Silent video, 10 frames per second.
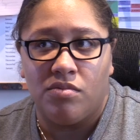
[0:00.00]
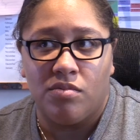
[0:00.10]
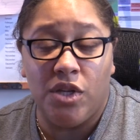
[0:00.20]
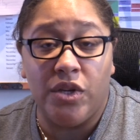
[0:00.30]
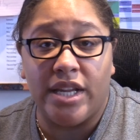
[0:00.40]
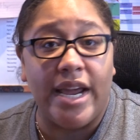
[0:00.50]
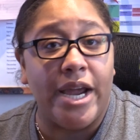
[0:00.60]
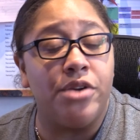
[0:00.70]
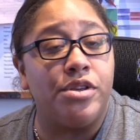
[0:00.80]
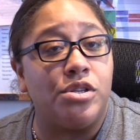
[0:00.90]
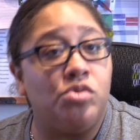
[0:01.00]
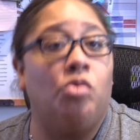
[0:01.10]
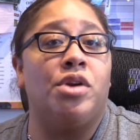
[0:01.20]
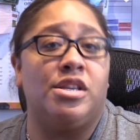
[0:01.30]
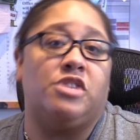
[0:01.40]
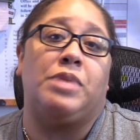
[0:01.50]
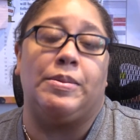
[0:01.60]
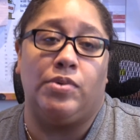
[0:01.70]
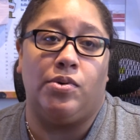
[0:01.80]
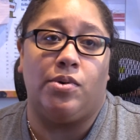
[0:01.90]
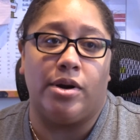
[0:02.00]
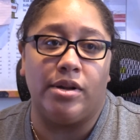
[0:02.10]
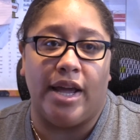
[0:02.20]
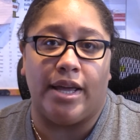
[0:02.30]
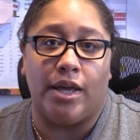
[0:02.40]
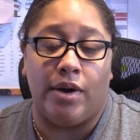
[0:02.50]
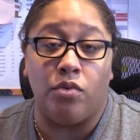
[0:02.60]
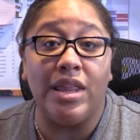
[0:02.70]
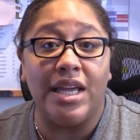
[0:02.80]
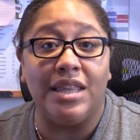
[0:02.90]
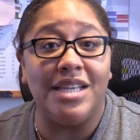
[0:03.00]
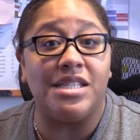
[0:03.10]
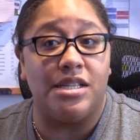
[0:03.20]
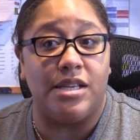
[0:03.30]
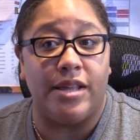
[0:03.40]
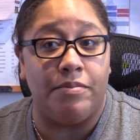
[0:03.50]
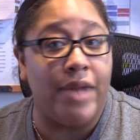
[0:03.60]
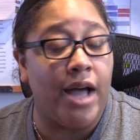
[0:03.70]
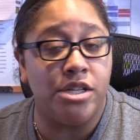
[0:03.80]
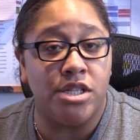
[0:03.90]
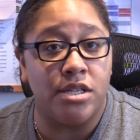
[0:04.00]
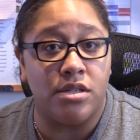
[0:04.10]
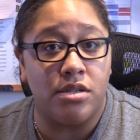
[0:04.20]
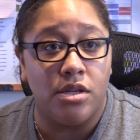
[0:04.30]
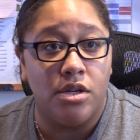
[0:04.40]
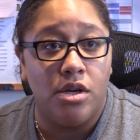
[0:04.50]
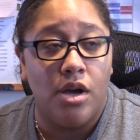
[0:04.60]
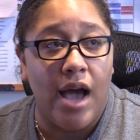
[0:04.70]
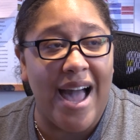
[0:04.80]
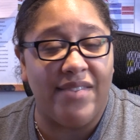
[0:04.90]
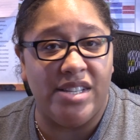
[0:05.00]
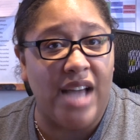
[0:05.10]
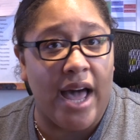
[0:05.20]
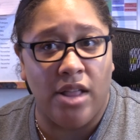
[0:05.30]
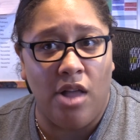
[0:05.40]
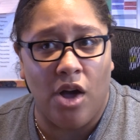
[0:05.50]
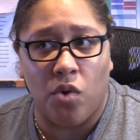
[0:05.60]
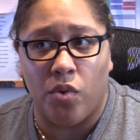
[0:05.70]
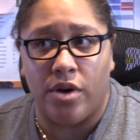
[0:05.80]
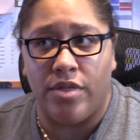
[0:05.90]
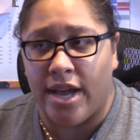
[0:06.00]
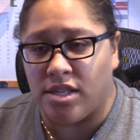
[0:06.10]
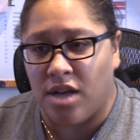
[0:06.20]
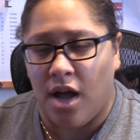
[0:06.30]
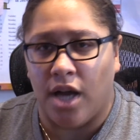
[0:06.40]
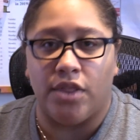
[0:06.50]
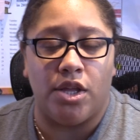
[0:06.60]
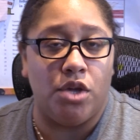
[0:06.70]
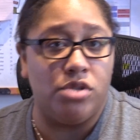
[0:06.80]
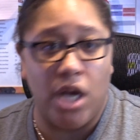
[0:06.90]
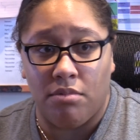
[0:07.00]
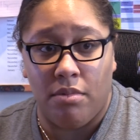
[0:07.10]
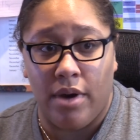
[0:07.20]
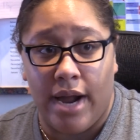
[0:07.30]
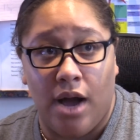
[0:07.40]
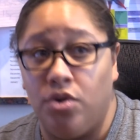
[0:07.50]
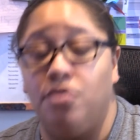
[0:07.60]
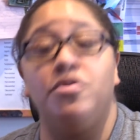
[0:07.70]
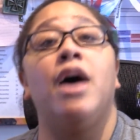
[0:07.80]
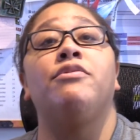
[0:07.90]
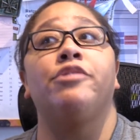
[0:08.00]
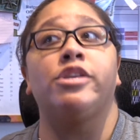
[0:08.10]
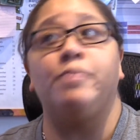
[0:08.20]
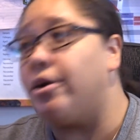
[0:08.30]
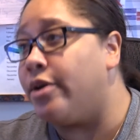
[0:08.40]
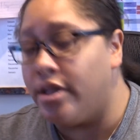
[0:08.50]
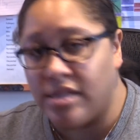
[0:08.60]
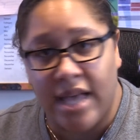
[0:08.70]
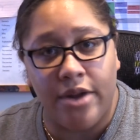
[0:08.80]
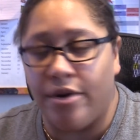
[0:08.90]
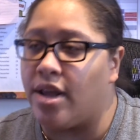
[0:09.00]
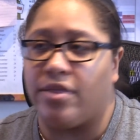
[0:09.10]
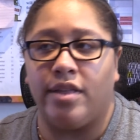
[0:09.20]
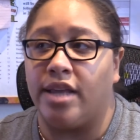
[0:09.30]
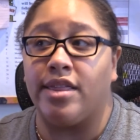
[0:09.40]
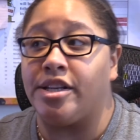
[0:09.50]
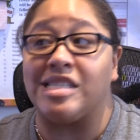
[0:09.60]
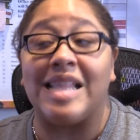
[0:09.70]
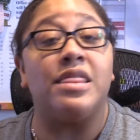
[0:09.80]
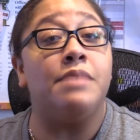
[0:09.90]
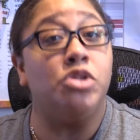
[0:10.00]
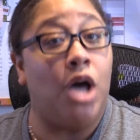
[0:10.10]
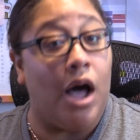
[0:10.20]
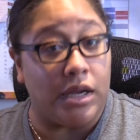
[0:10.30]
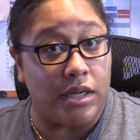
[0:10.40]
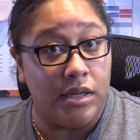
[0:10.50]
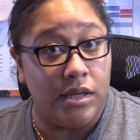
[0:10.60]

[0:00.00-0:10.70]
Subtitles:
You can hear the stories of people who aren't like you and really listen to them, not just have a dialogue where they talk and then you tell them about how you've never experienced that or anything like that. Just let them talk.